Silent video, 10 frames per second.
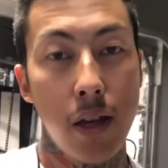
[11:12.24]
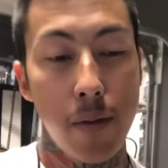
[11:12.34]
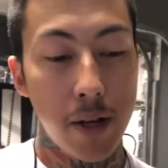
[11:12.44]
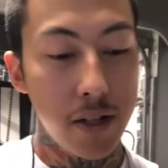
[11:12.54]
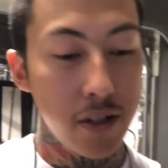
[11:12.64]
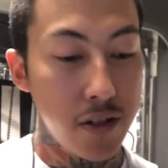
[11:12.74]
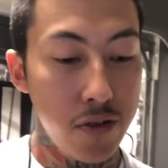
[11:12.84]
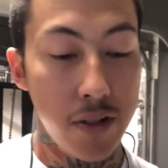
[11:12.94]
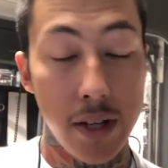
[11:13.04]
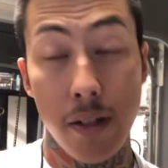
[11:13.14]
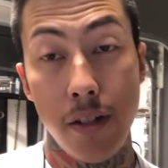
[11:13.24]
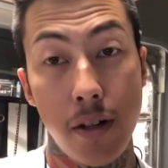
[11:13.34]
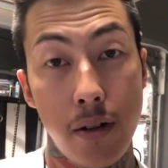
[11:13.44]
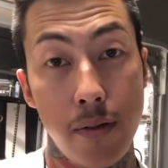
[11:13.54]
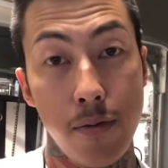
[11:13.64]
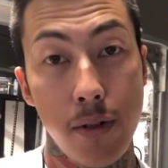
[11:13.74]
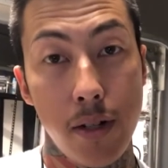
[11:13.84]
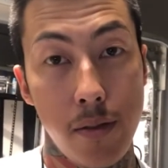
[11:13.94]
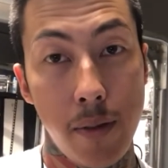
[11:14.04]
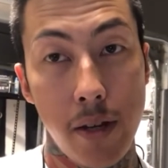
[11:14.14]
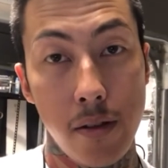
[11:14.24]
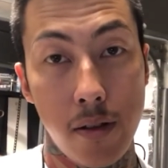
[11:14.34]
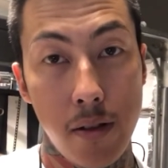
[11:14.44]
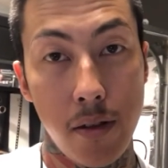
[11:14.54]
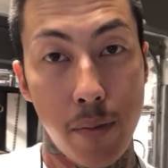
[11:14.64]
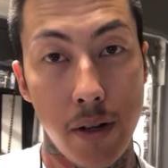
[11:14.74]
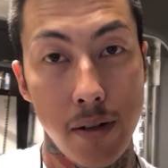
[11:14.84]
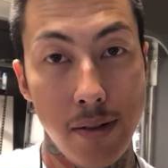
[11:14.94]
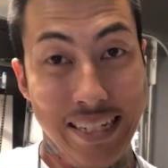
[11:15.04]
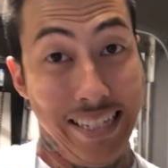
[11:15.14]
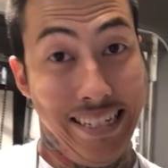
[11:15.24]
Yeah, but I just used that t-shirt we just made to clean the press.